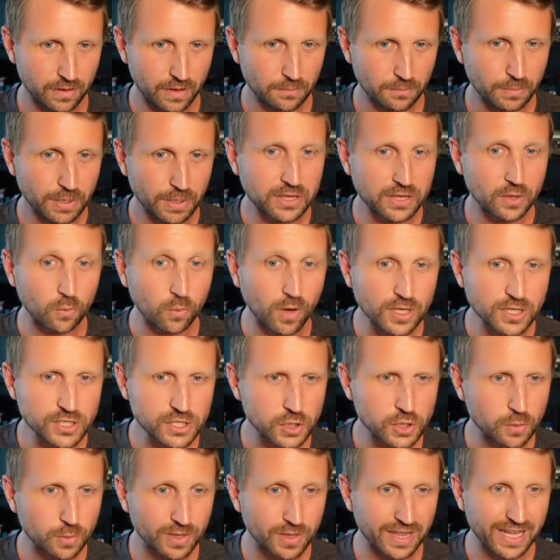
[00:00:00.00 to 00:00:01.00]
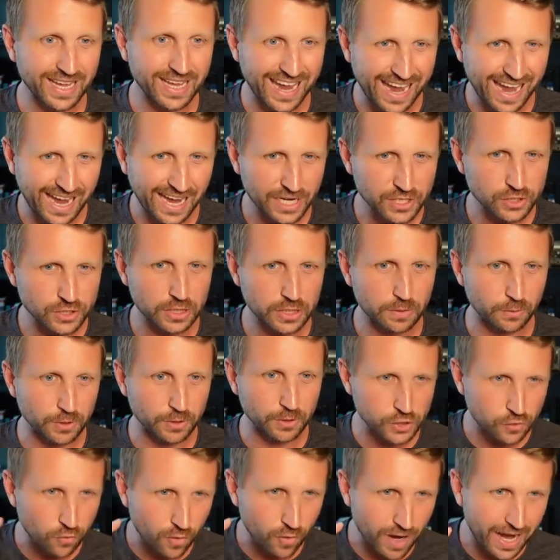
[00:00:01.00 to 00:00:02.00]
But the ones who were like, actually, we're
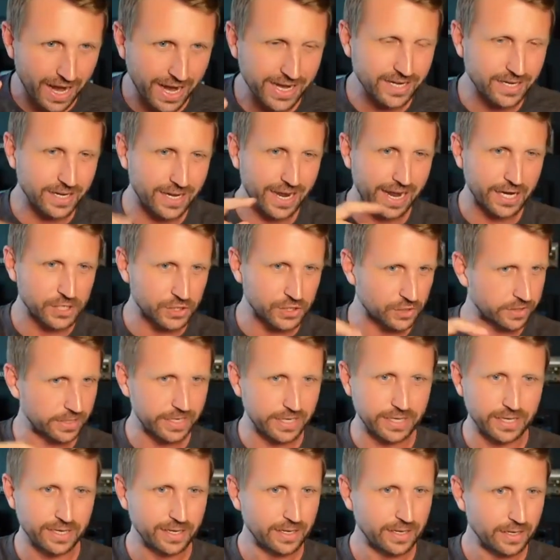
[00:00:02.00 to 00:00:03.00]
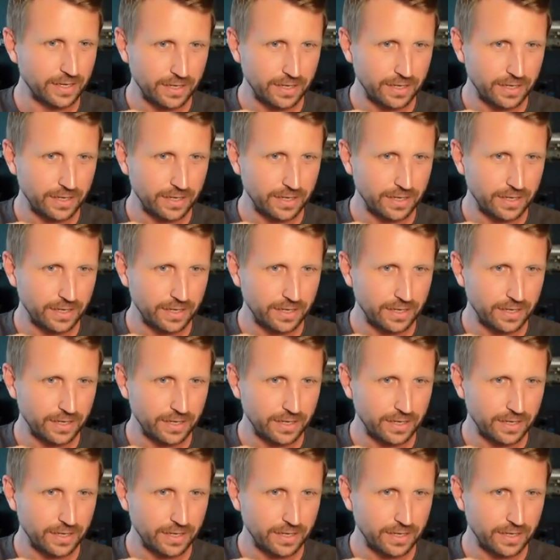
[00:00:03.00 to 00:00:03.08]
trying to actually